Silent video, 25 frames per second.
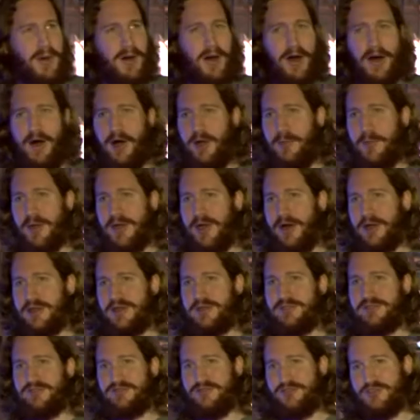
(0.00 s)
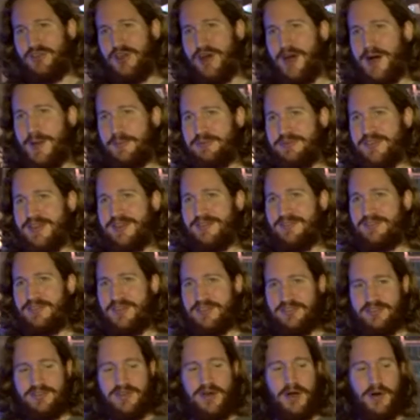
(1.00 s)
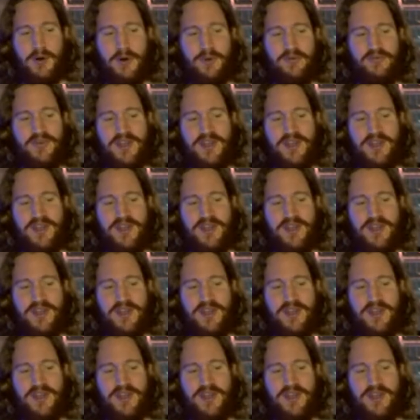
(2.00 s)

all my other jobs and just go